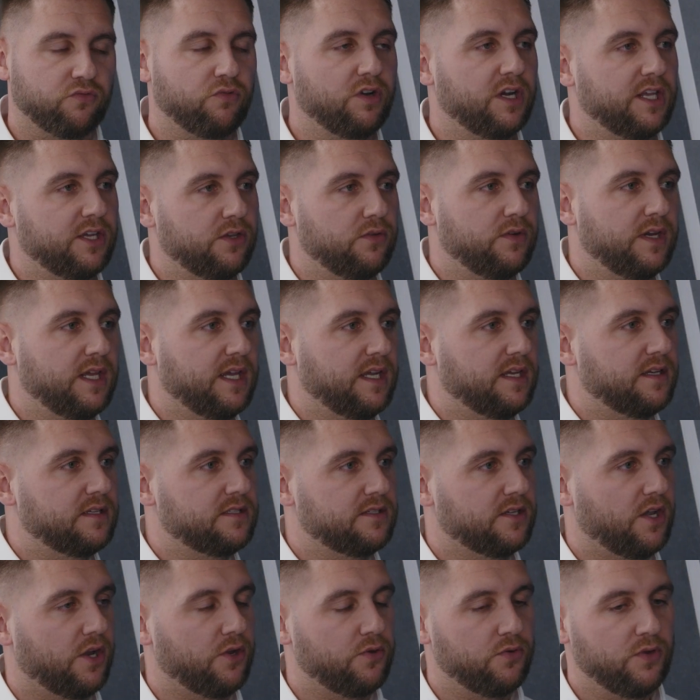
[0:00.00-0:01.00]
is really unique.
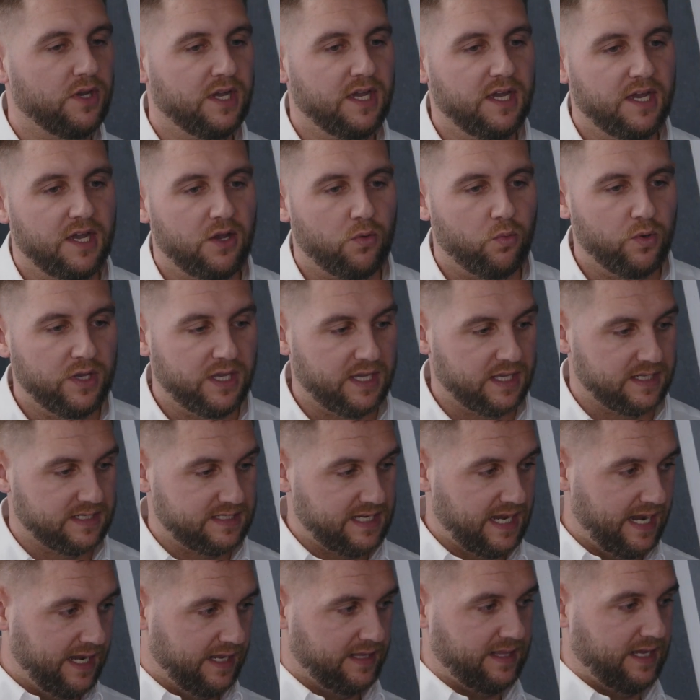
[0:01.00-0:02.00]
So we can
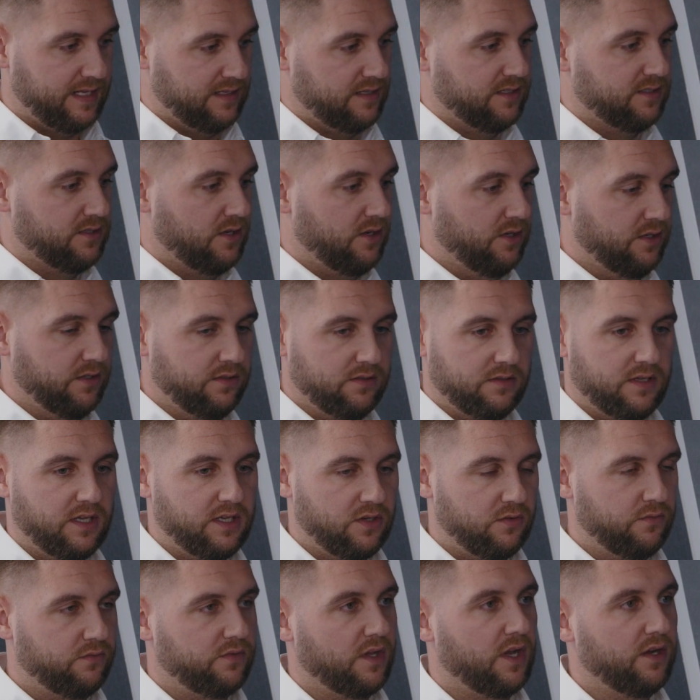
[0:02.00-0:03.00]
take that design that
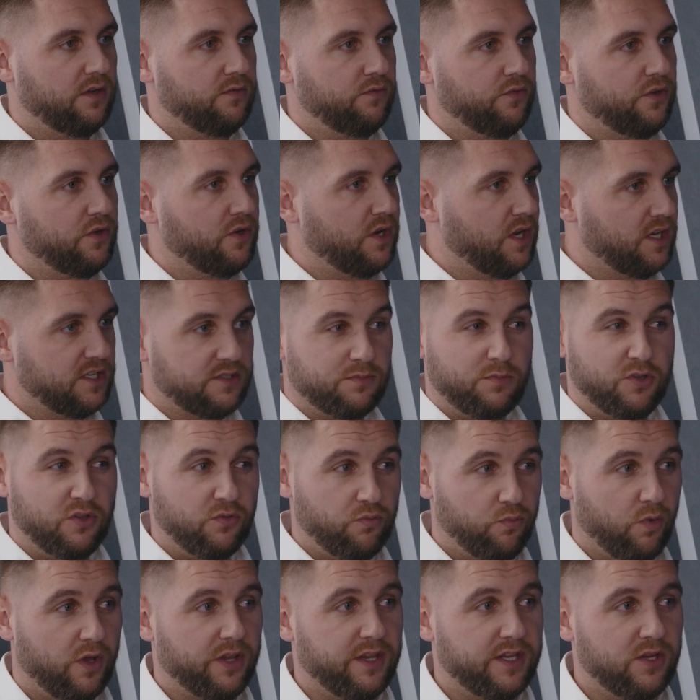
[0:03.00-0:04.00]
you've done for your customer,
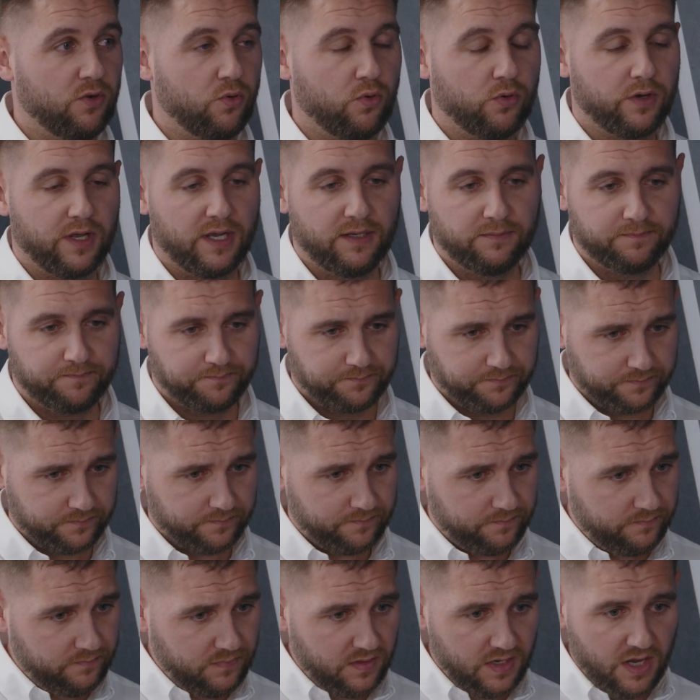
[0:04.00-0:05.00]
you've won the order,
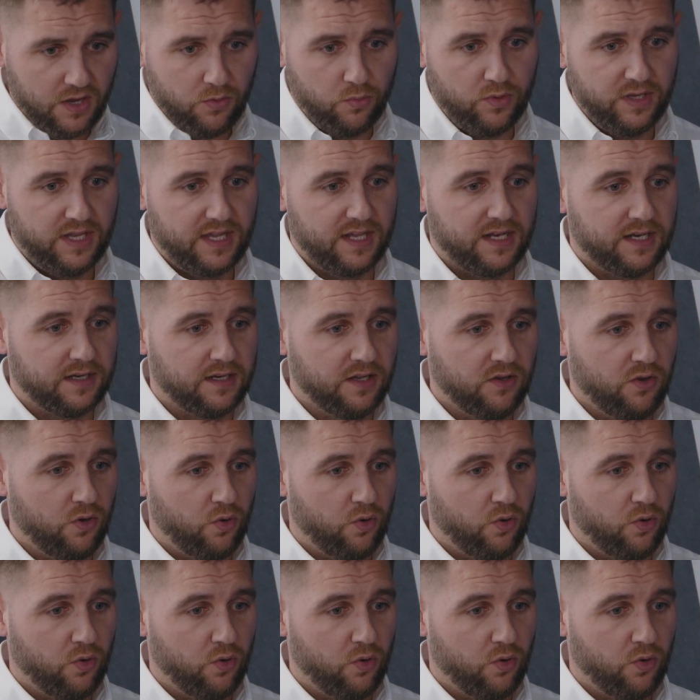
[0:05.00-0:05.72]
and we can